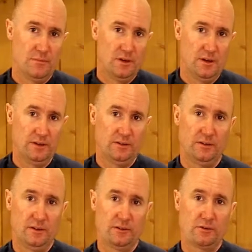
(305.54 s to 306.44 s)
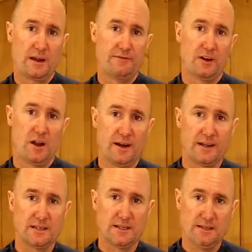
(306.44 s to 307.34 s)
is great for lining
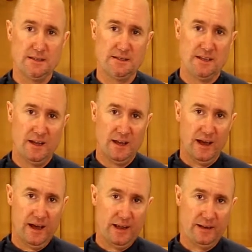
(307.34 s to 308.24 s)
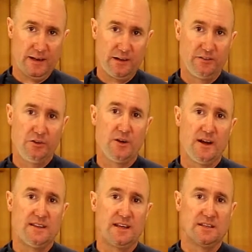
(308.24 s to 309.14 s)
tins, and it's a good
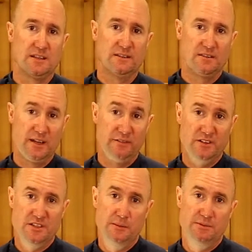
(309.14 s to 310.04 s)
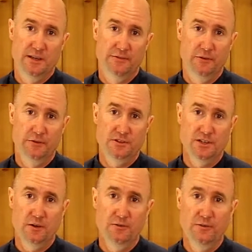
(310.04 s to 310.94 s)
idea to leave the cheap stuff on the
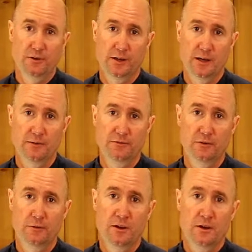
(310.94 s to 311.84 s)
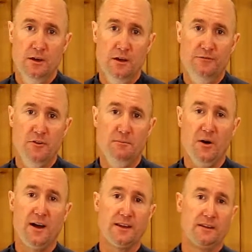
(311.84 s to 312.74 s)
shelf. Okay, if you're
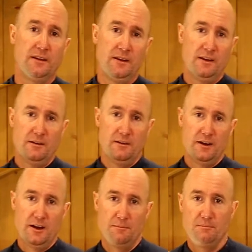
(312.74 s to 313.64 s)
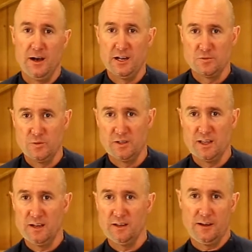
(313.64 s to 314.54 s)
buying parchment,
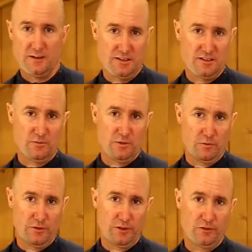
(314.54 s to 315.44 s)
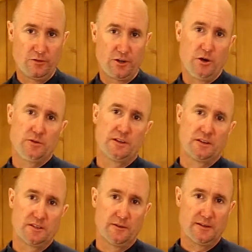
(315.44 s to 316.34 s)
get a decent one with a good coating
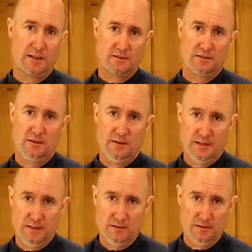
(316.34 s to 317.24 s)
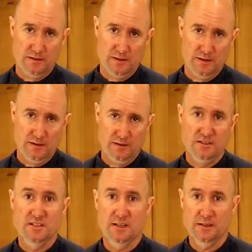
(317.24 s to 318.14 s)
so it doesn't
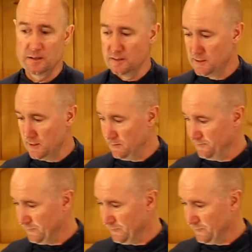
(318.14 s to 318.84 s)
stick to the tin.